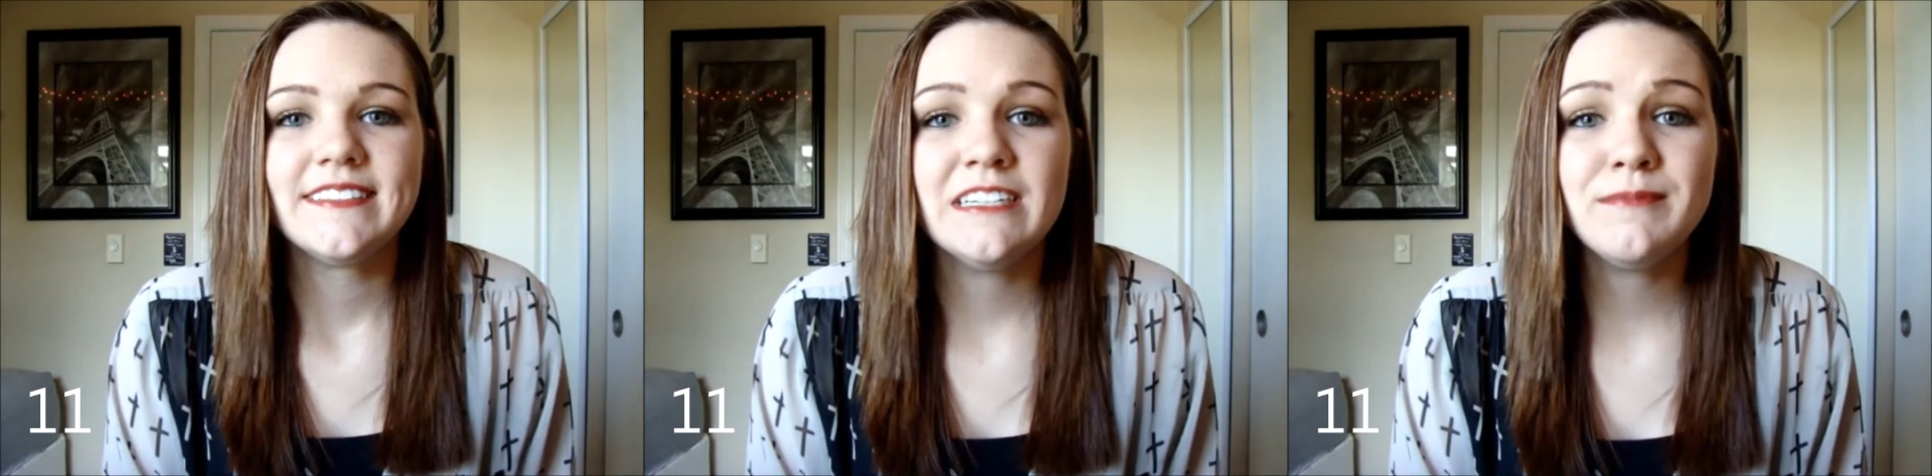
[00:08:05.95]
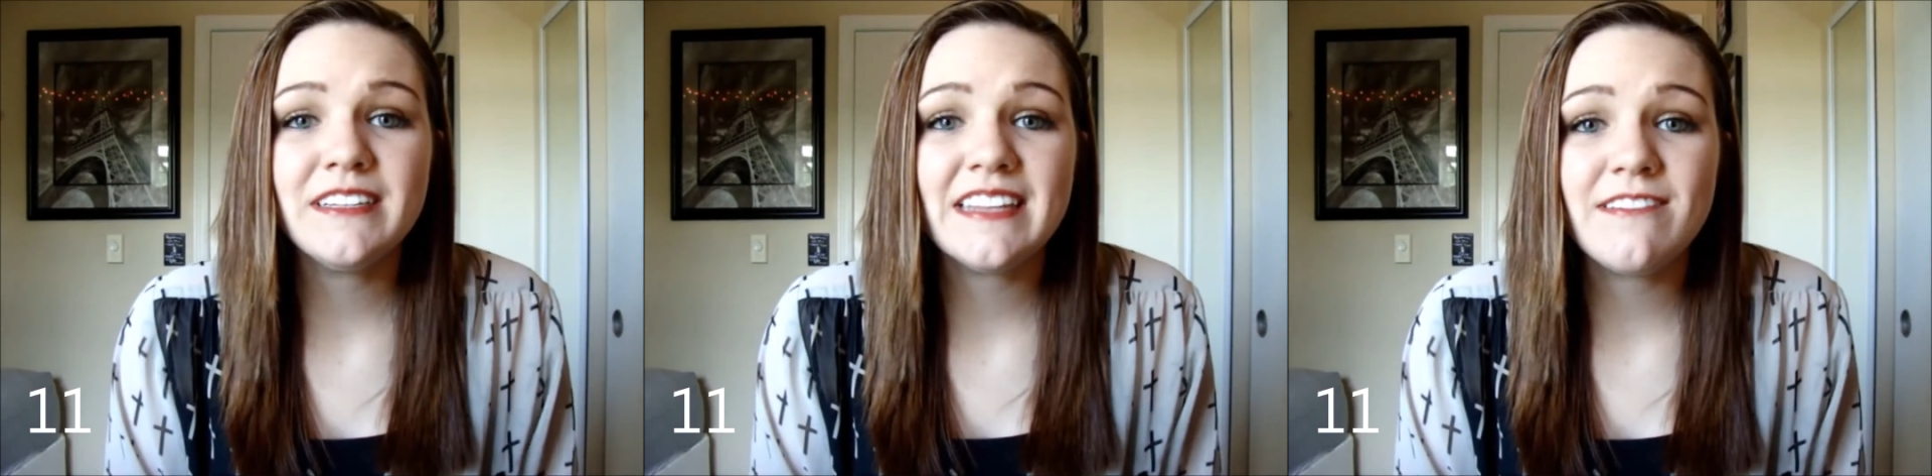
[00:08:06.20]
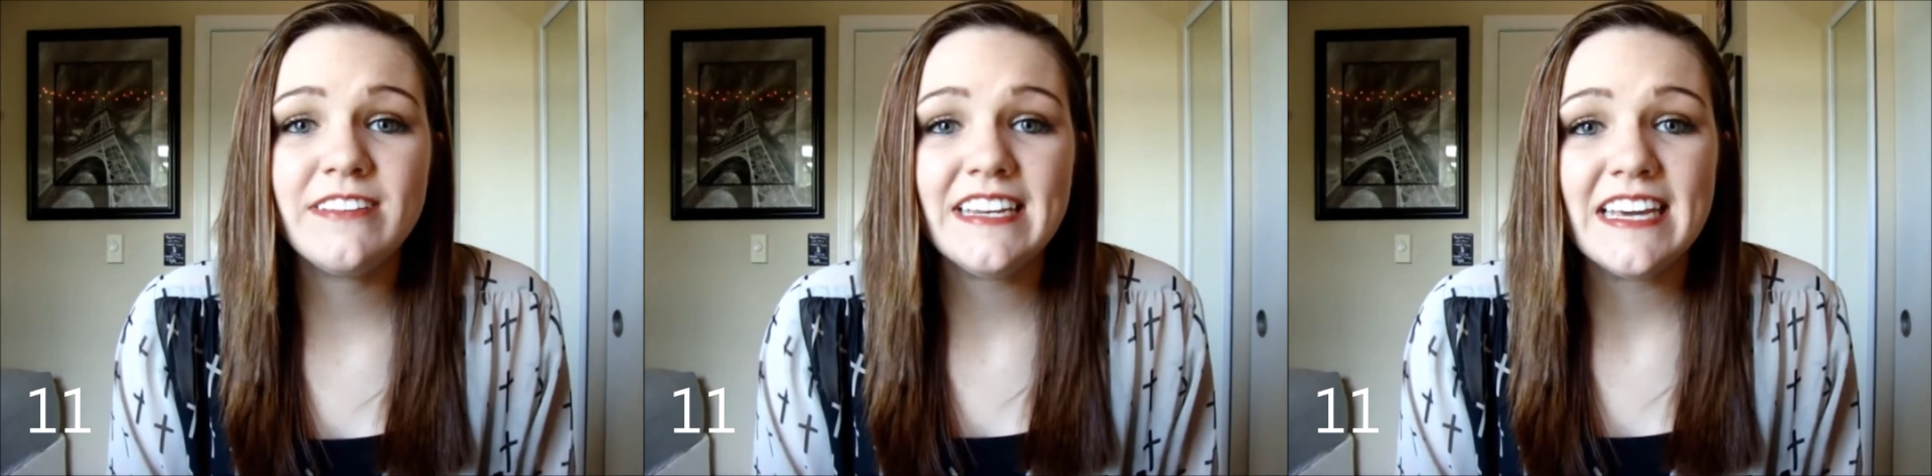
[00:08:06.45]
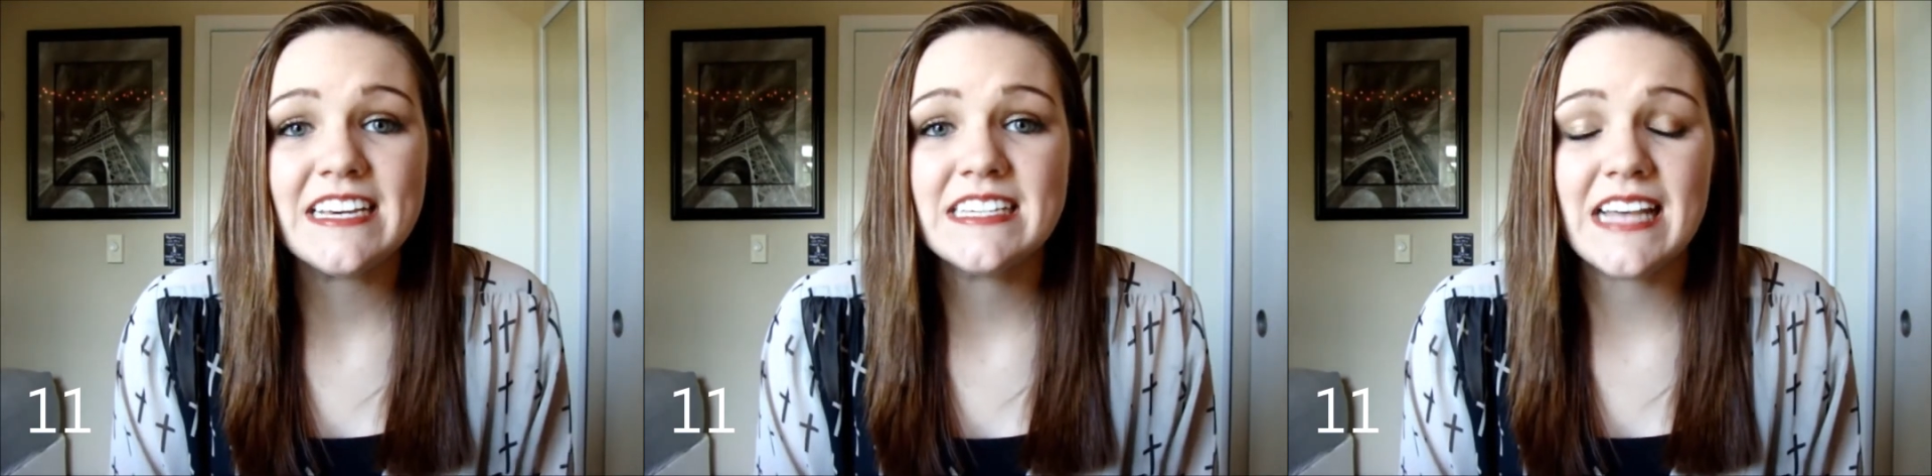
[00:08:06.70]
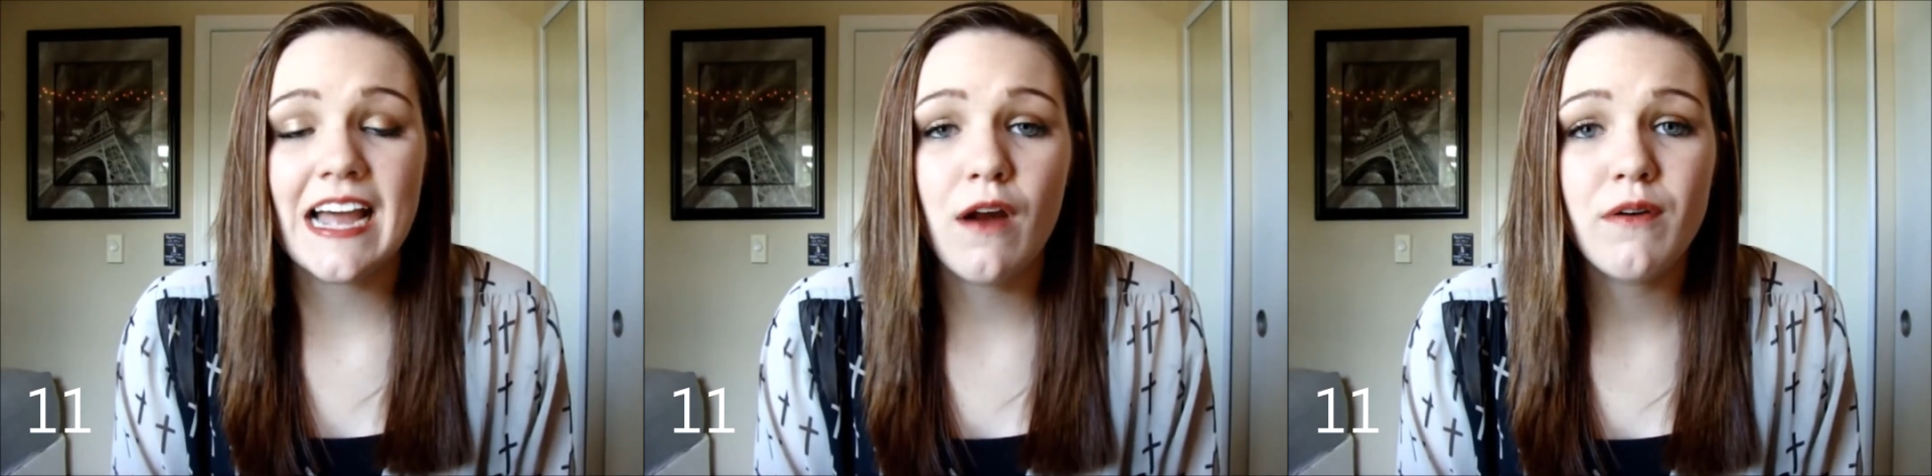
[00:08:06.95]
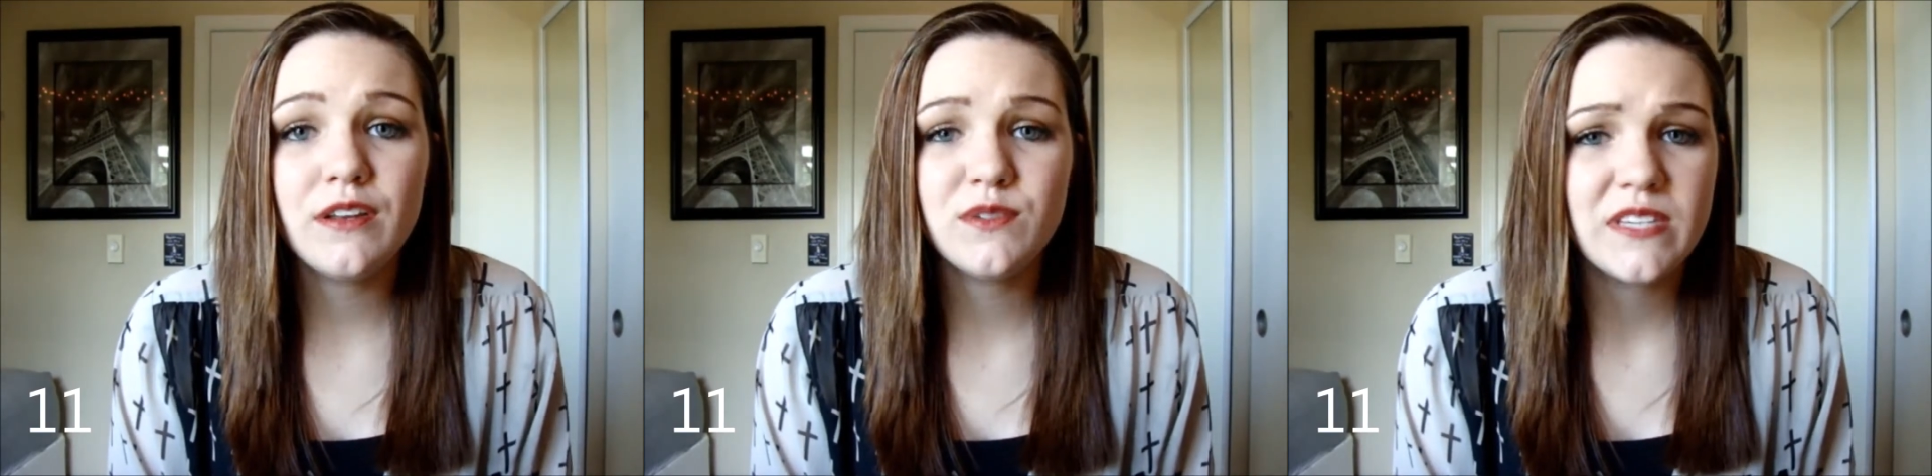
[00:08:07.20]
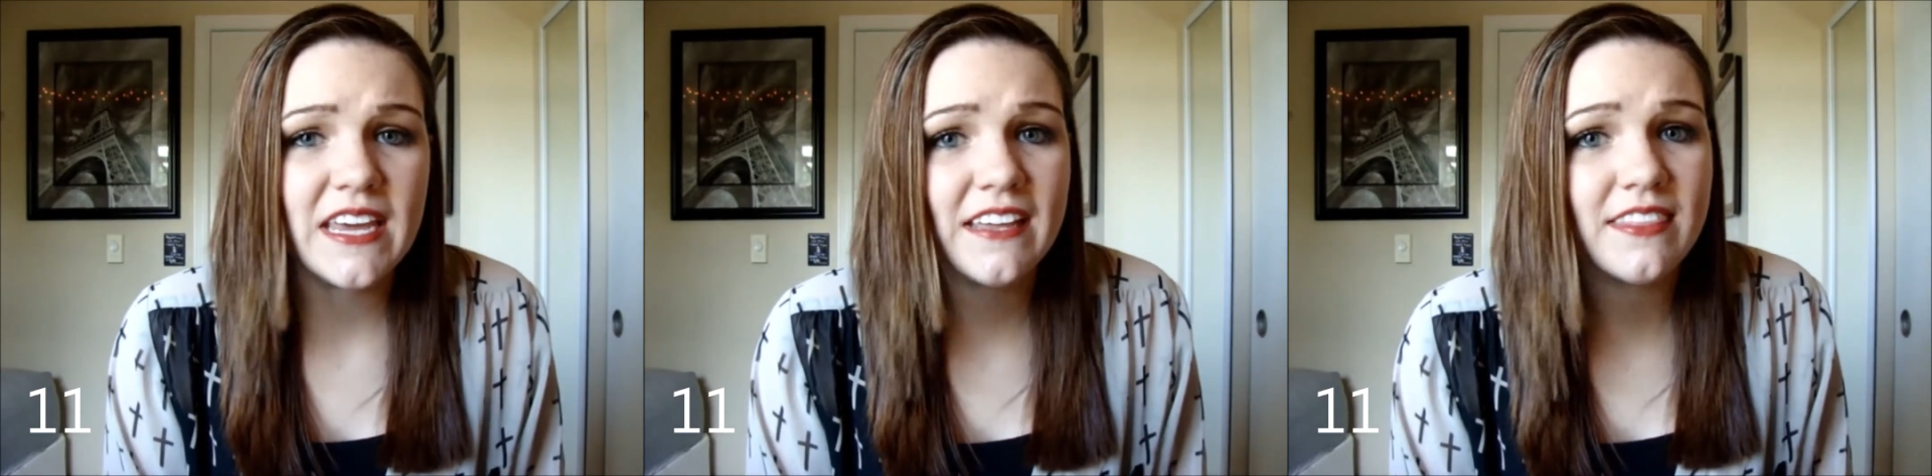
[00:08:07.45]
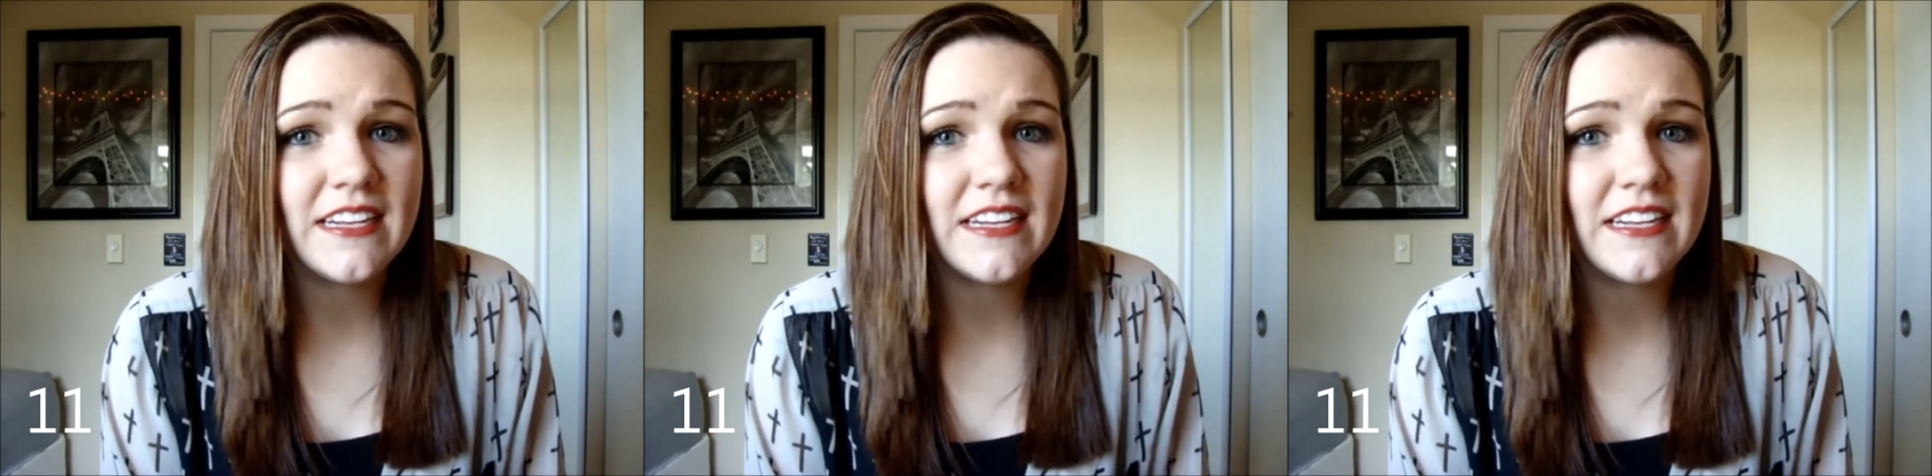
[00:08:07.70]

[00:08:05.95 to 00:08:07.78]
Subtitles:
Number 11 is I want to take